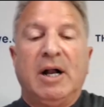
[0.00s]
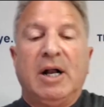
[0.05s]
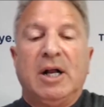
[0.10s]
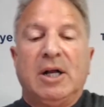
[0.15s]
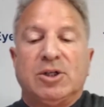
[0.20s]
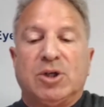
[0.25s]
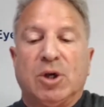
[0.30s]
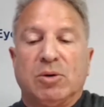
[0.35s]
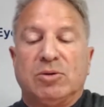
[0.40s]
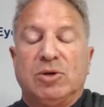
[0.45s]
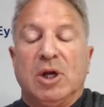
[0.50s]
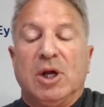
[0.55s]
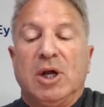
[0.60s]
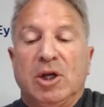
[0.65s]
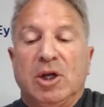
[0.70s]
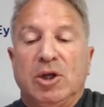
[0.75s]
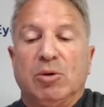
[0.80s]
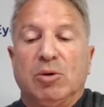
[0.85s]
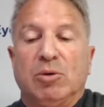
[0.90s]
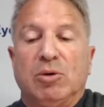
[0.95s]
So
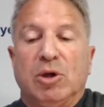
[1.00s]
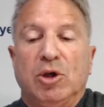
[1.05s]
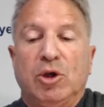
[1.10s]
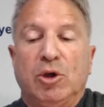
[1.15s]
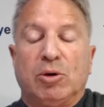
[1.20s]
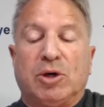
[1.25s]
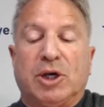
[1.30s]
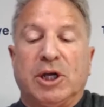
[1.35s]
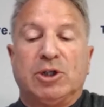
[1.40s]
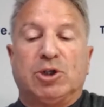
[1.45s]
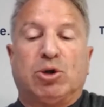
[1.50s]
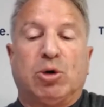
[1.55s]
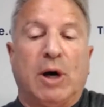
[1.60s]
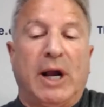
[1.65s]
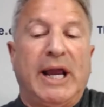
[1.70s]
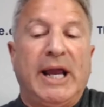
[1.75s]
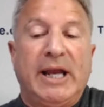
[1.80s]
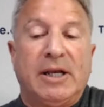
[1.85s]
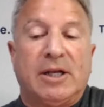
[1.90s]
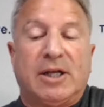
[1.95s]
you can
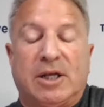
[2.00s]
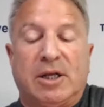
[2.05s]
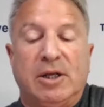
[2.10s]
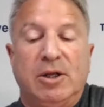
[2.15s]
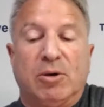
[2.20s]
train